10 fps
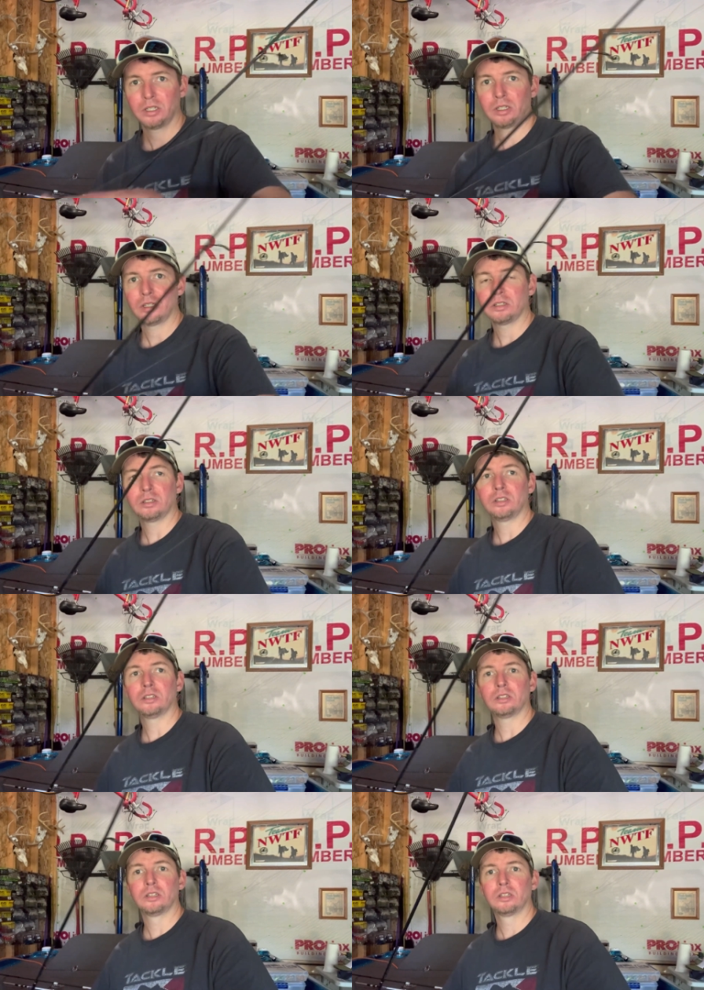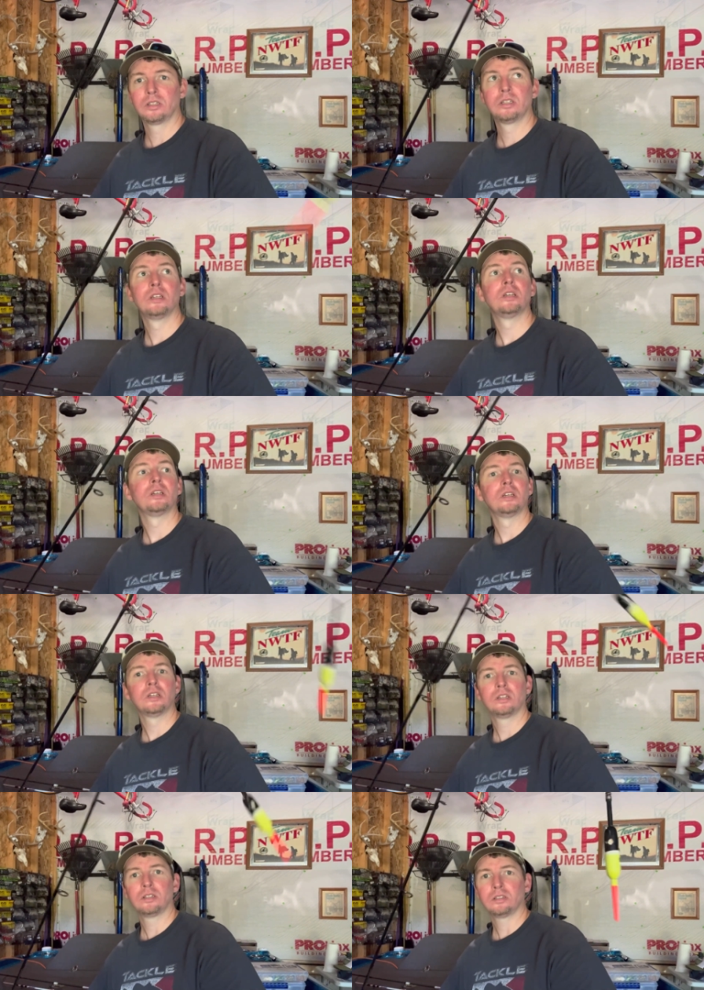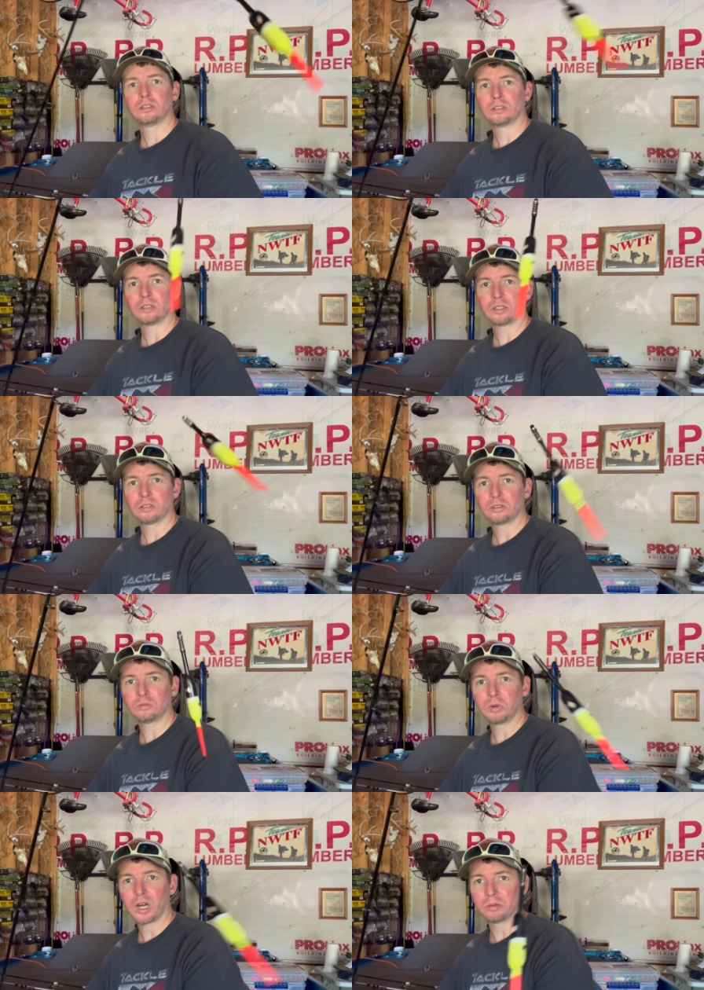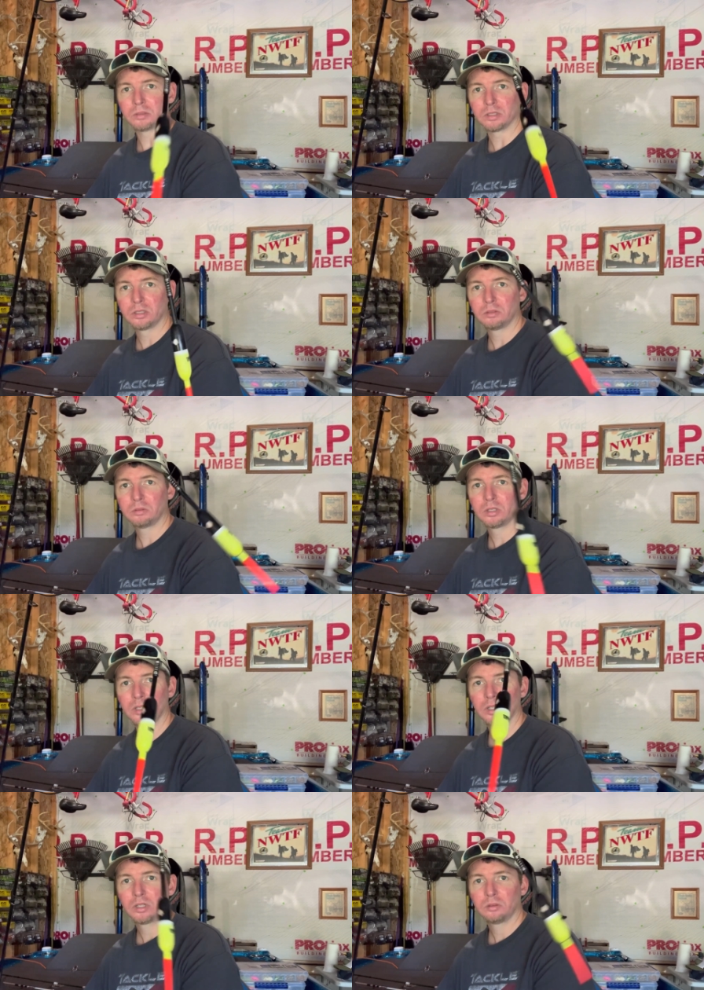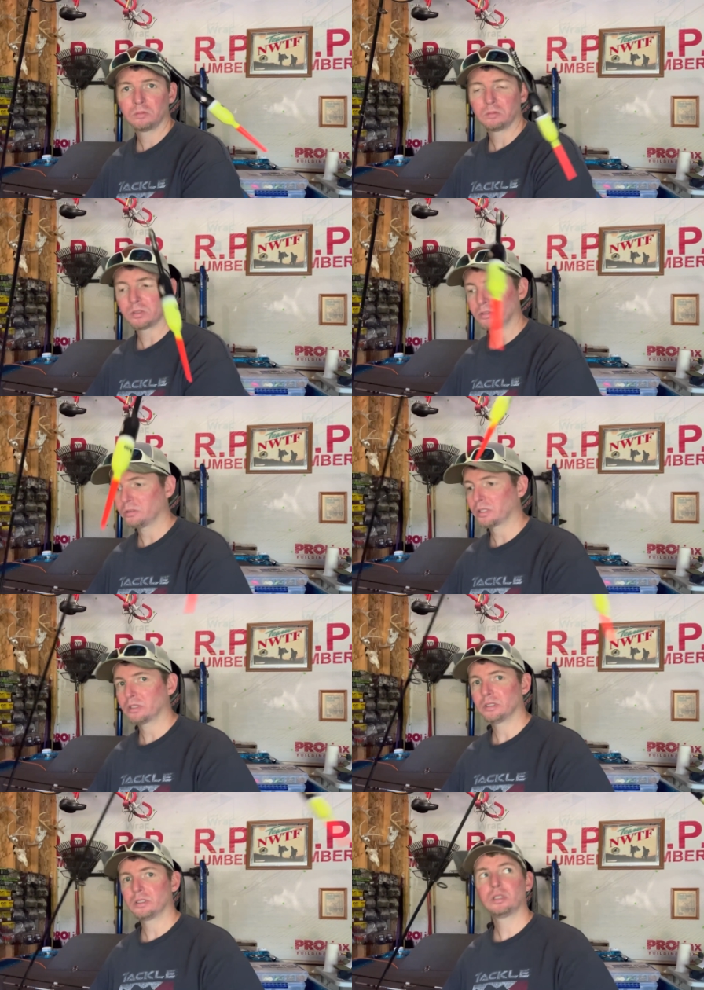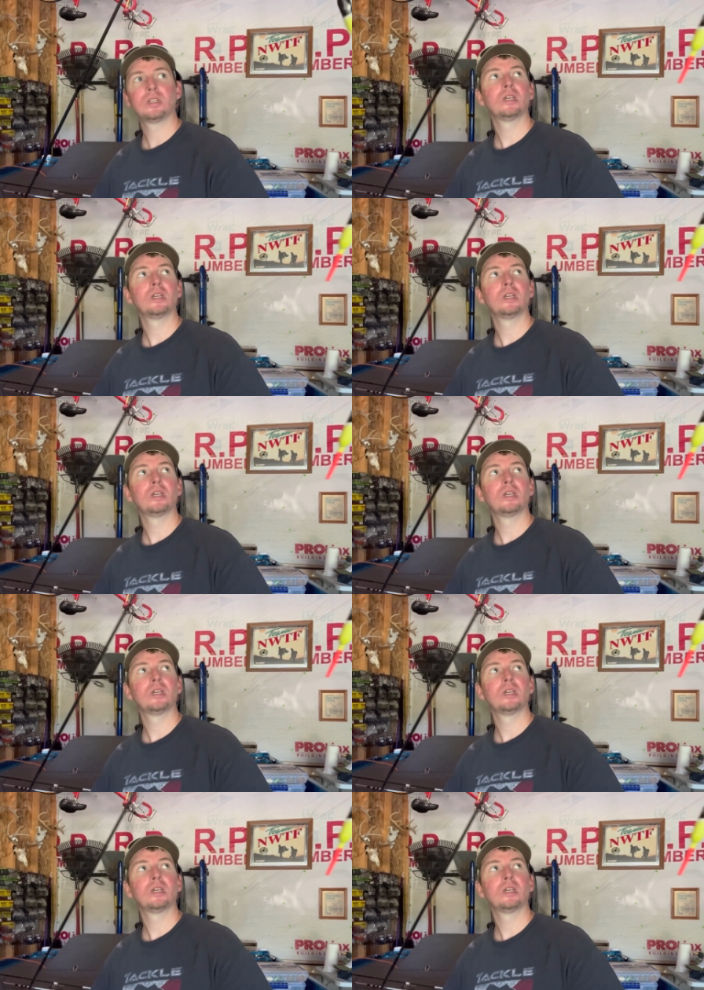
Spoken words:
and then just a nice little bobber. The trick is